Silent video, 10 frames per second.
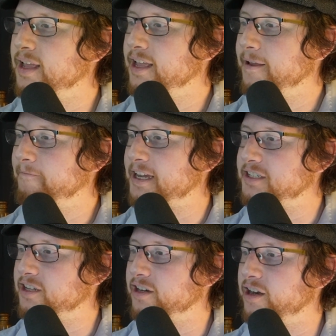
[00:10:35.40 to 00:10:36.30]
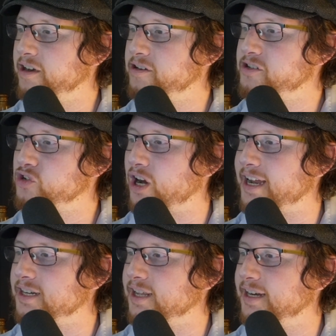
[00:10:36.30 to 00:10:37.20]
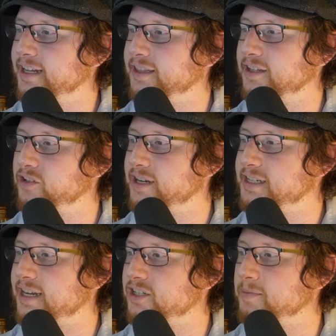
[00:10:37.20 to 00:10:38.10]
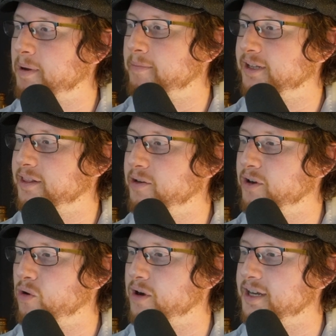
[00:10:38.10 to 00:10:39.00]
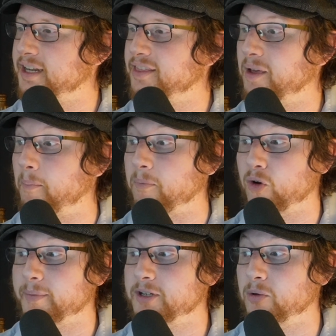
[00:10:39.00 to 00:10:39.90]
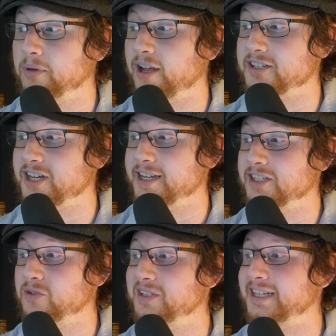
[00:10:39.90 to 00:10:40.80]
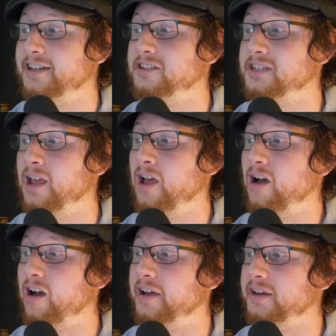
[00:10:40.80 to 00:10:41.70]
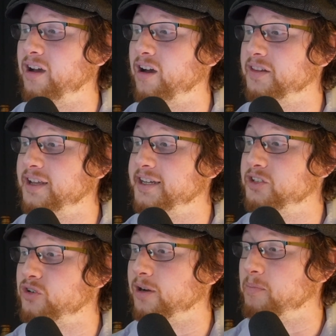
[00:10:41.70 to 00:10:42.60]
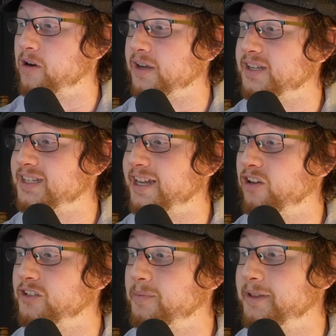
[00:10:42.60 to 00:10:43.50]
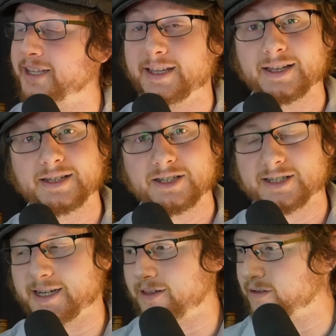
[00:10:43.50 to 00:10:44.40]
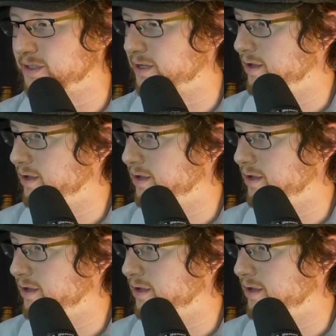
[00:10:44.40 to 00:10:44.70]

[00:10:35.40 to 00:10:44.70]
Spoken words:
Investigators tried to connect the transactions publicly recorded in the crypto blockchain to sales on online drug markets and ultimately to sellers.